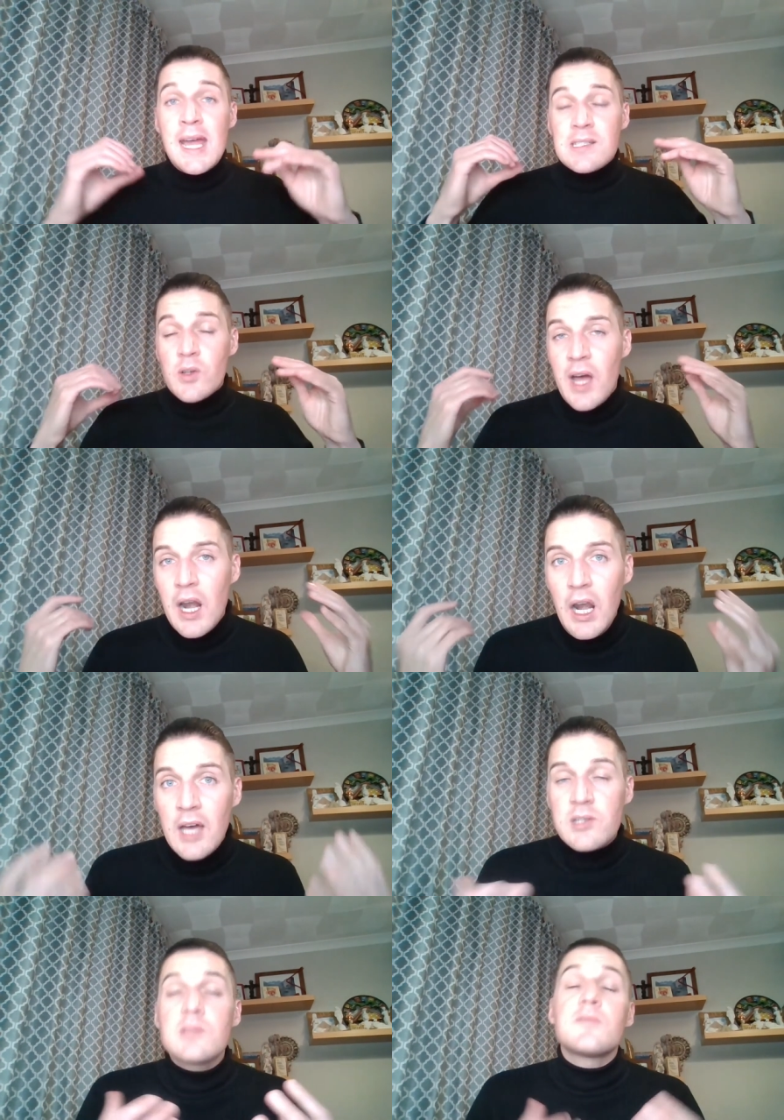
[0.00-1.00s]
it's got that
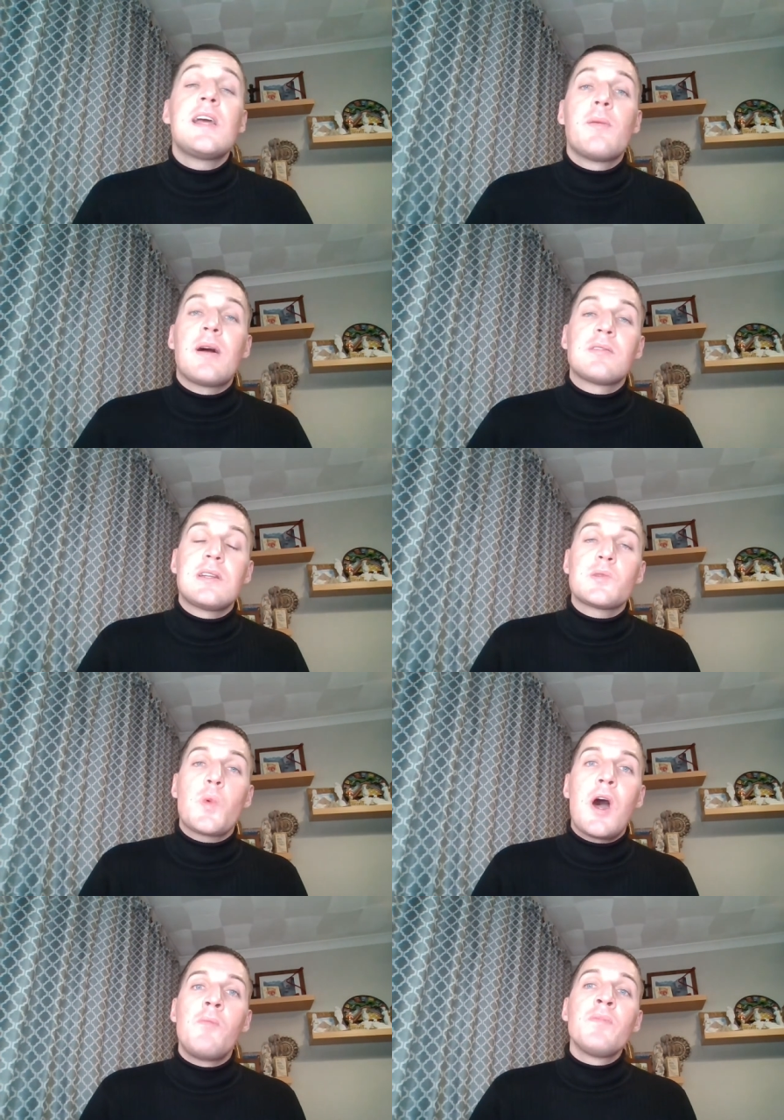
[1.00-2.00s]
luscious feel about it as
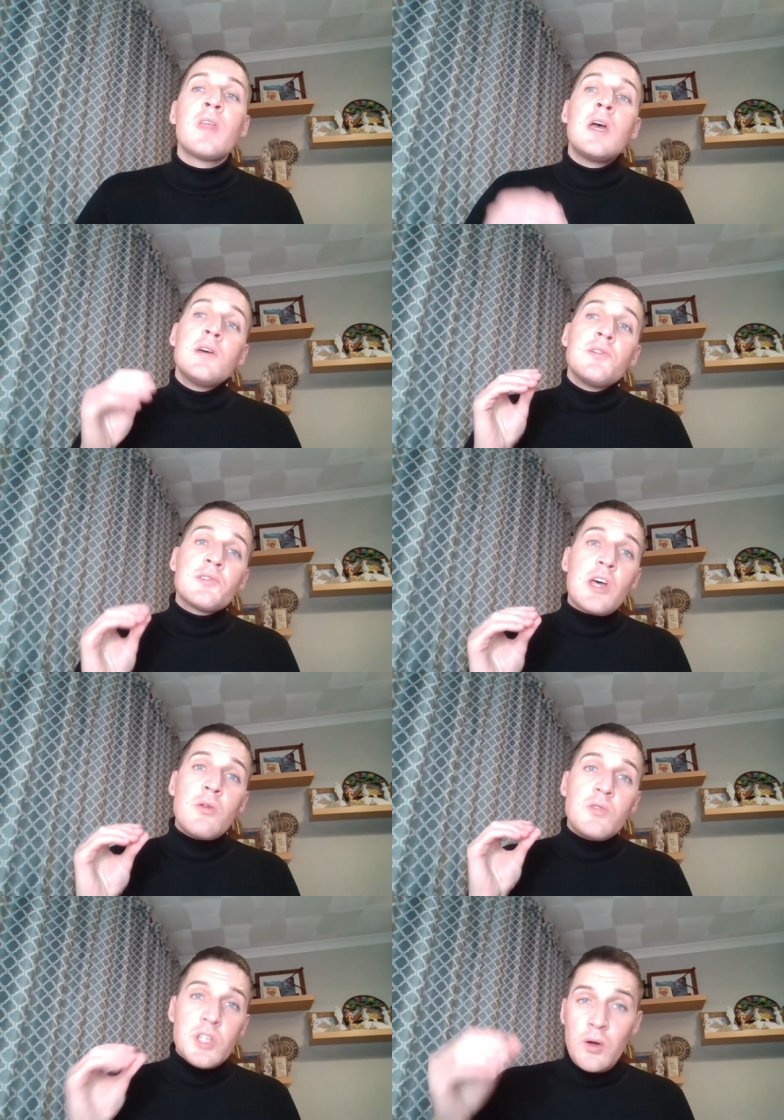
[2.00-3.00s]
well
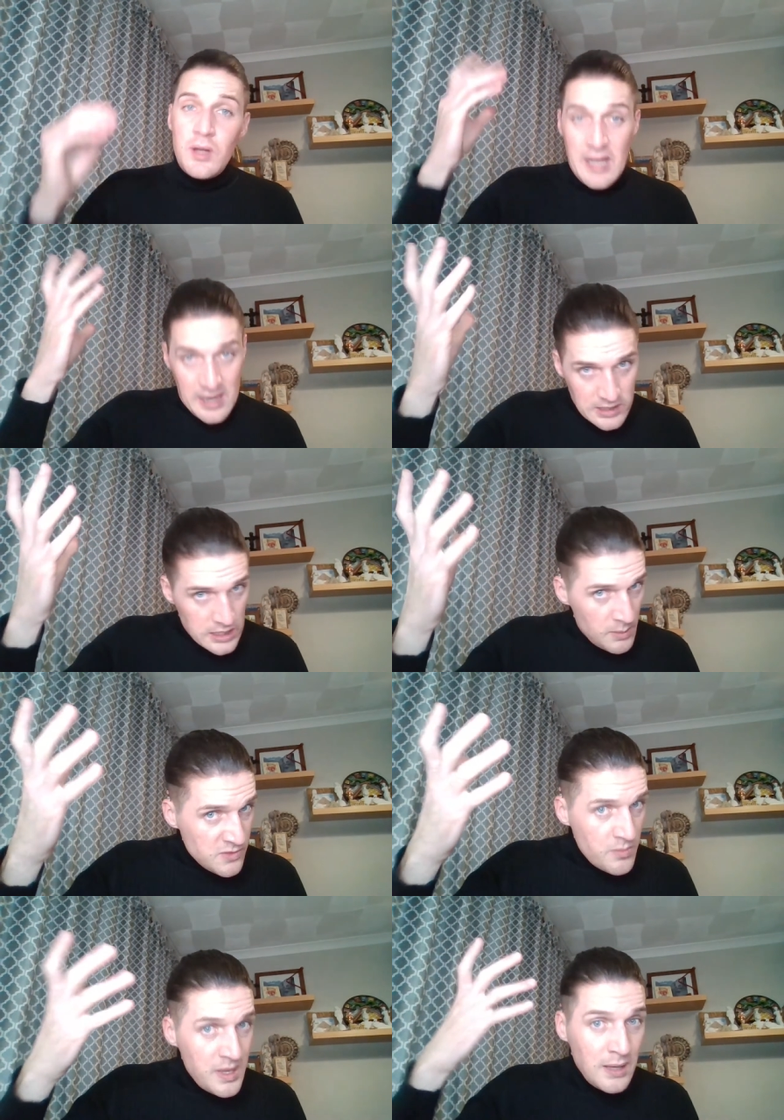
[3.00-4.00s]
so do you know what
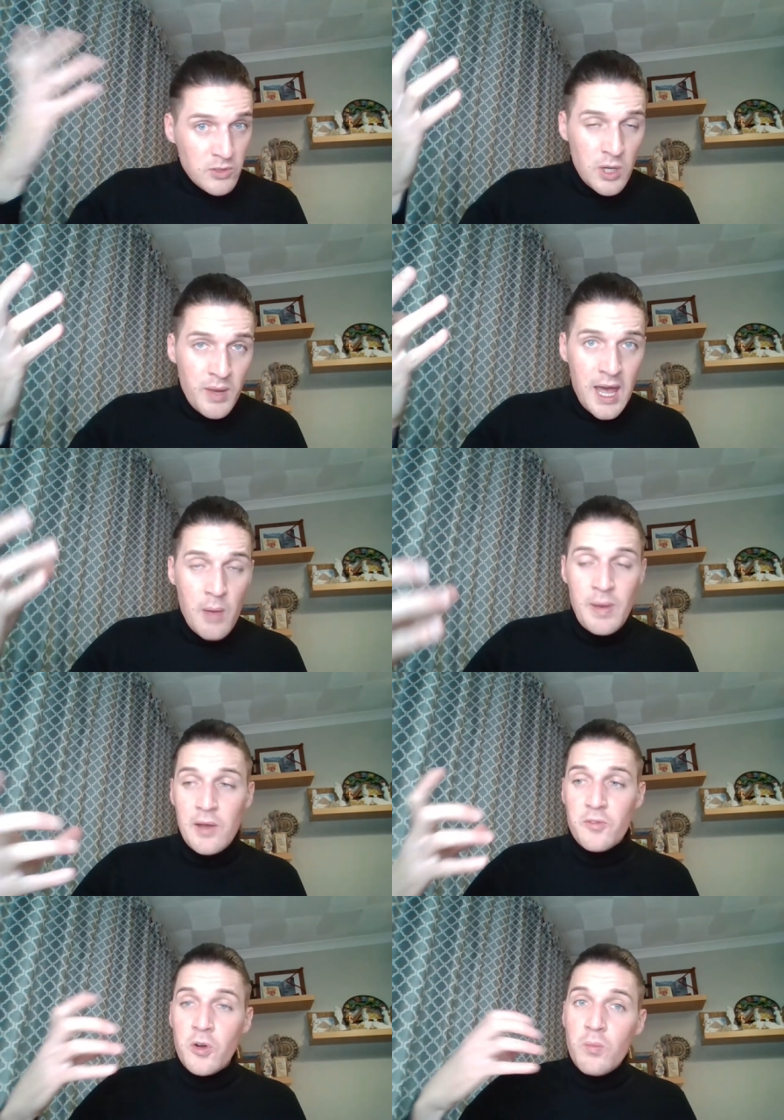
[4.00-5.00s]
terms for me grow my hair
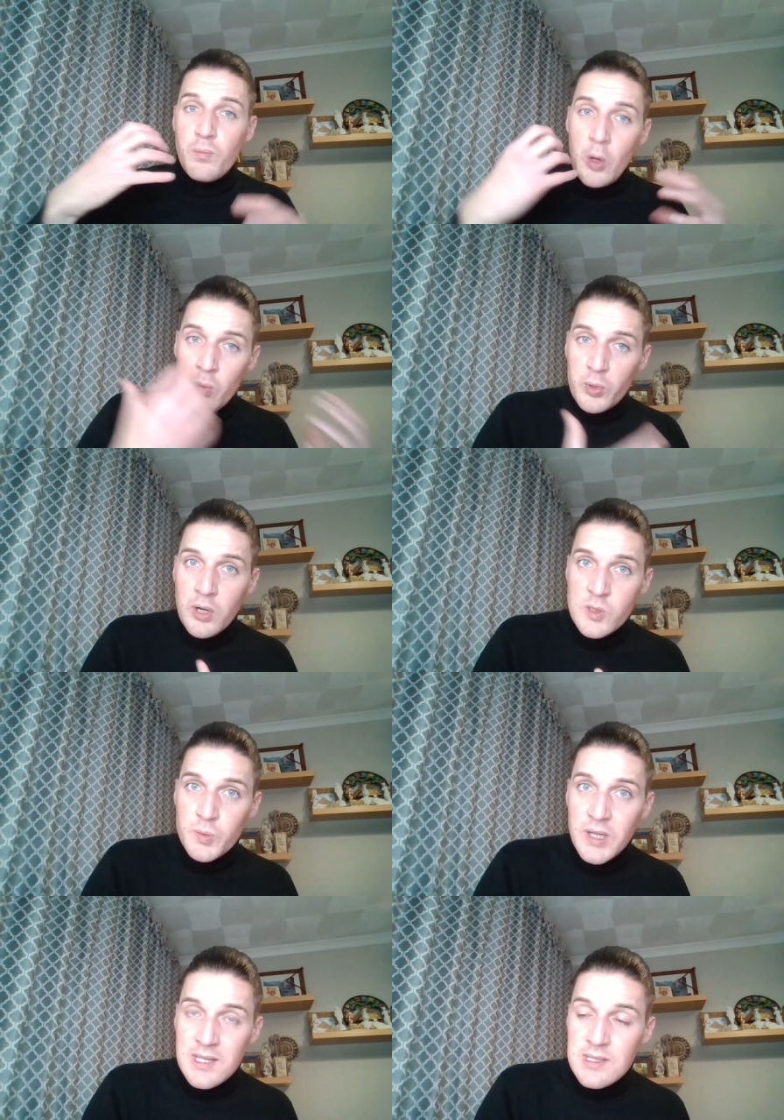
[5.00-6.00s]
back through Bond Pro
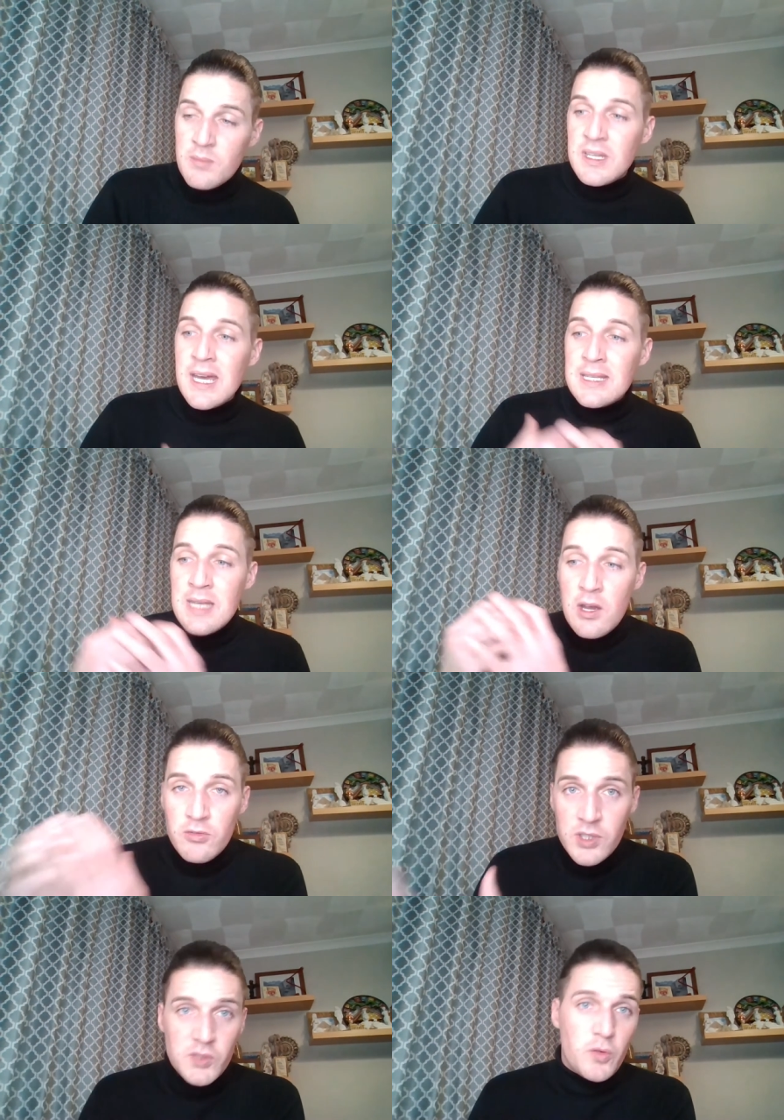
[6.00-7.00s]
spray some days
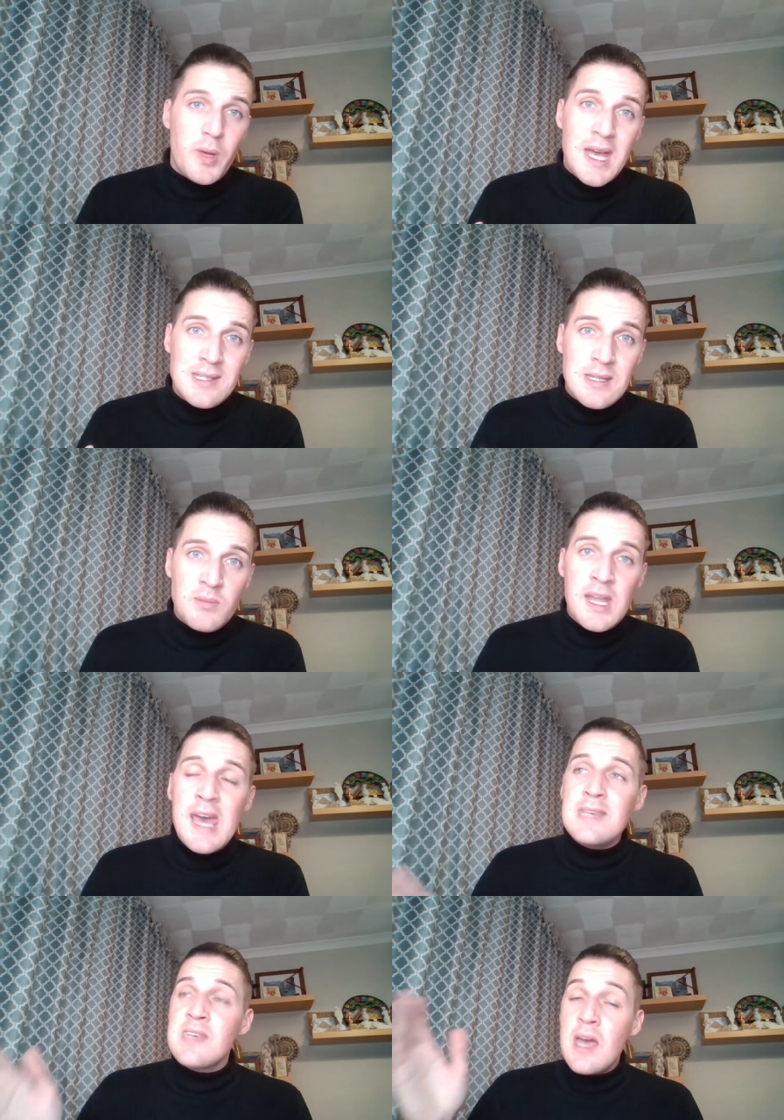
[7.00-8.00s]
rich repair some
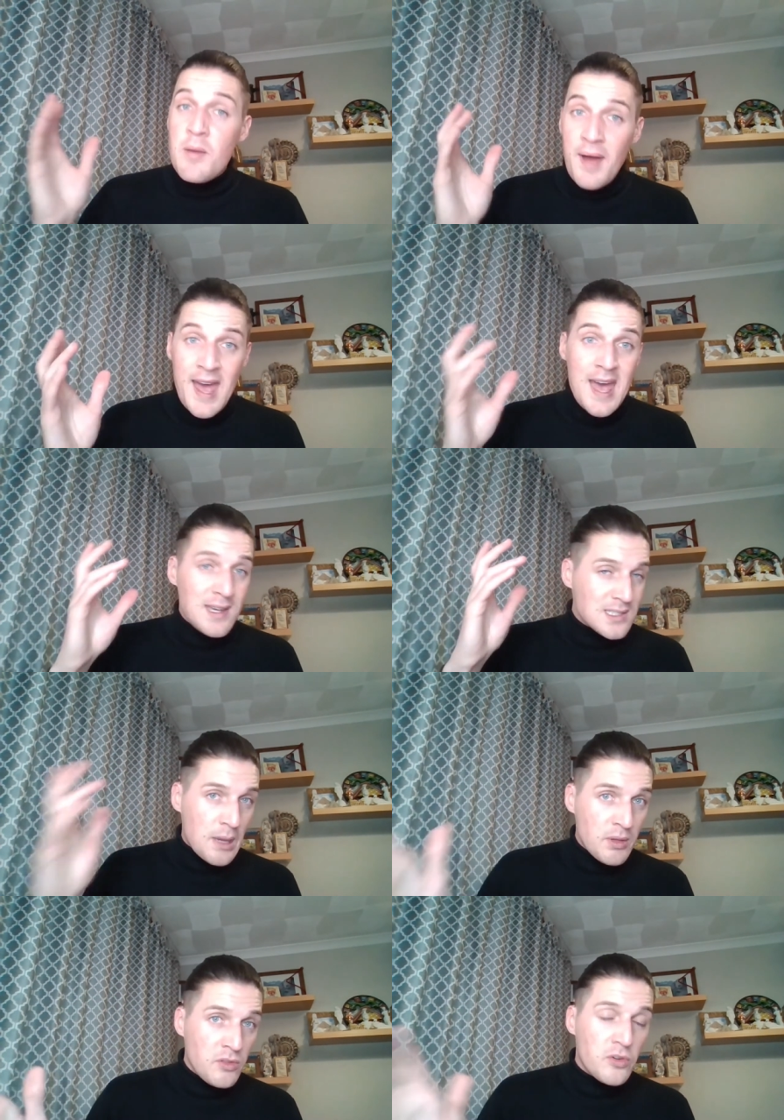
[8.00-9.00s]
days my hair is
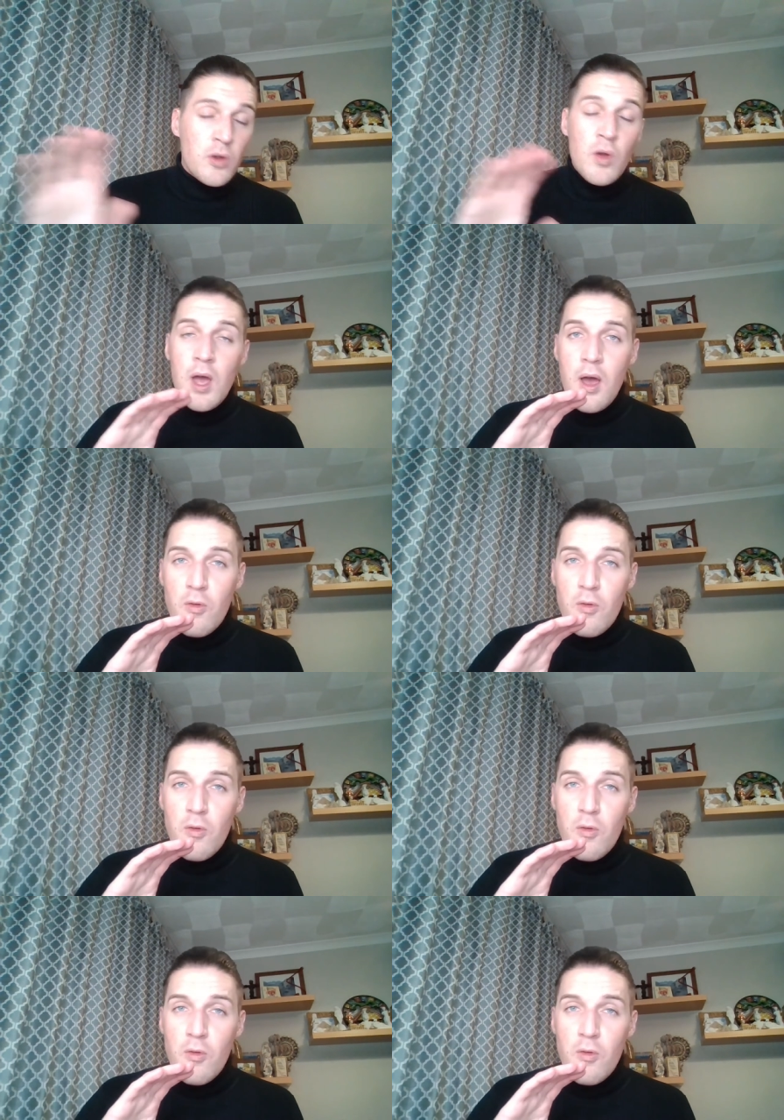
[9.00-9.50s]
coming through